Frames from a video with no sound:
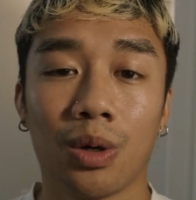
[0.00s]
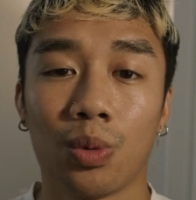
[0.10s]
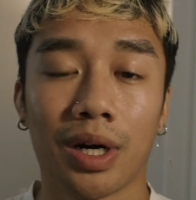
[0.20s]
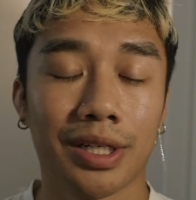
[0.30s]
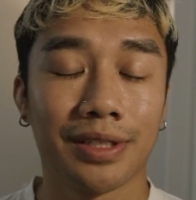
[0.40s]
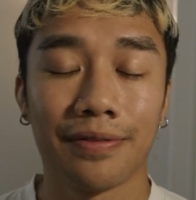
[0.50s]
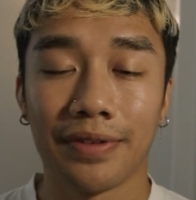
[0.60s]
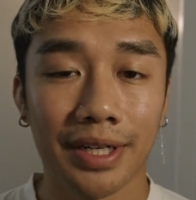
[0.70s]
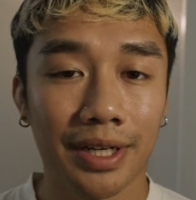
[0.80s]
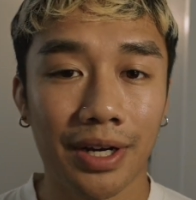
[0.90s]
watch the
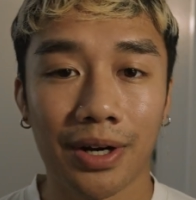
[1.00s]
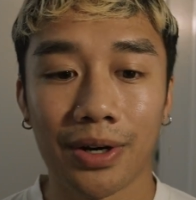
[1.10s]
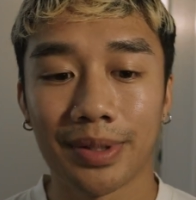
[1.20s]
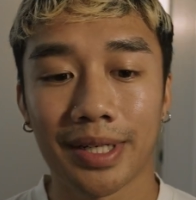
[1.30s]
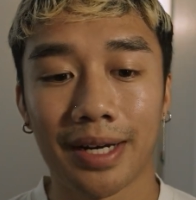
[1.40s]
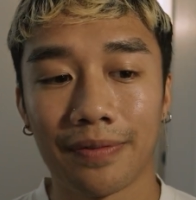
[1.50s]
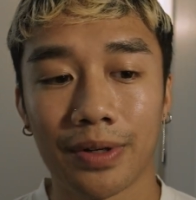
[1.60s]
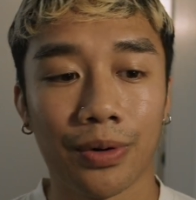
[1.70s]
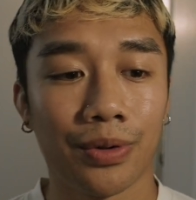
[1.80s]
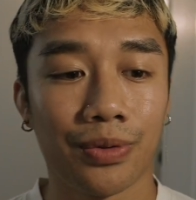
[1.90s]
video and kind of
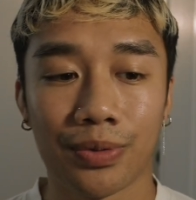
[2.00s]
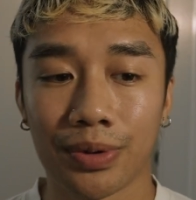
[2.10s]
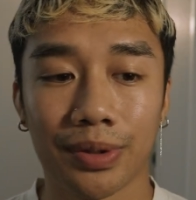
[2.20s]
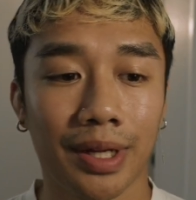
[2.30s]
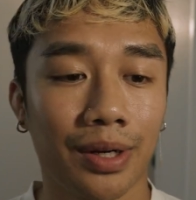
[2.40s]
go through